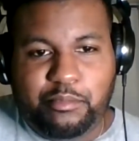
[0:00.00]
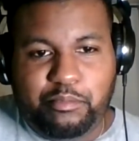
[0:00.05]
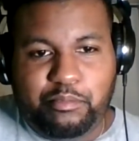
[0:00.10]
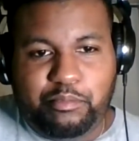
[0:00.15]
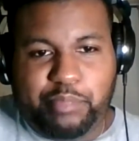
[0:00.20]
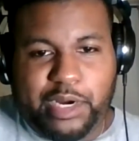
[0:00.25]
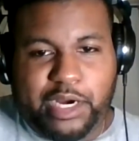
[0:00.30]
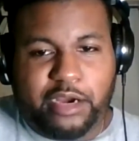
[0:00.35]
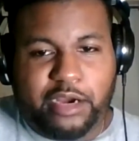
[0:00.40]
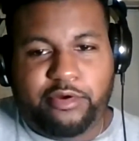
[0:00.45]

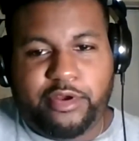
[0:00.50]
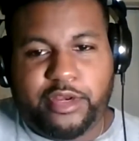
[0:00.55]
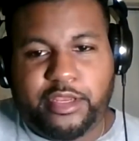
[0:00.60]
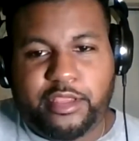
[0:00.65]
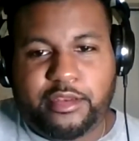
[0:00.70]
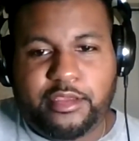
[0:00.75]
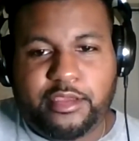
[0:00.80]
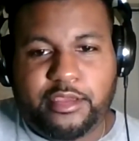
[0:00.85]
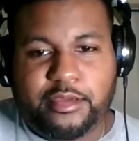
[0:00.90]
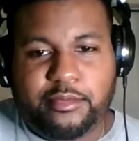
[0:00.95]

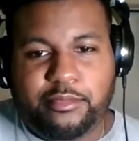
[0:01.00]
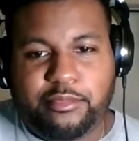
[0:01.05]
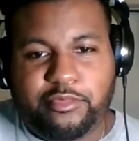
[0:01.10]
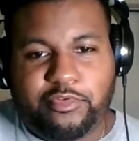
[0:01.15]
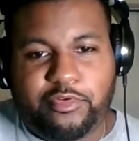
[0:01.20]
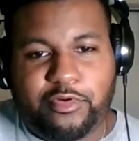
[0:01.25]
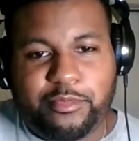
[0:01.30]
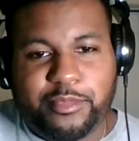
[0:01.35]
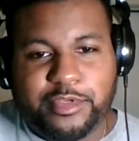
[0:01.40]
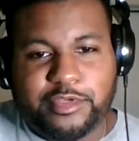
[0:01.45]
pirated him
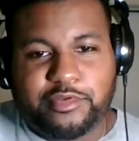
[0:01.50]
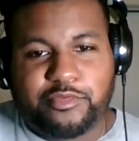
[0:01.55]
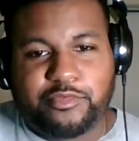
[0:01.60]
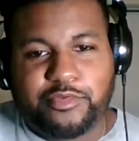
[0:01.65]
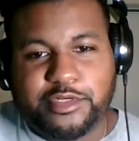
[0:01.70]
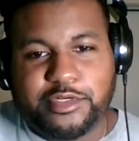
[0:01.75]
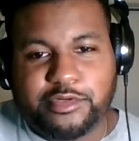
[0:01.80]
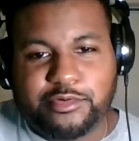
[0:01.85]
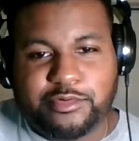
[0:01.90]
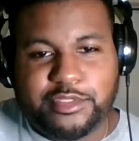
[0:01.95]
from his
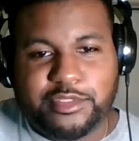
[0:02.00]
original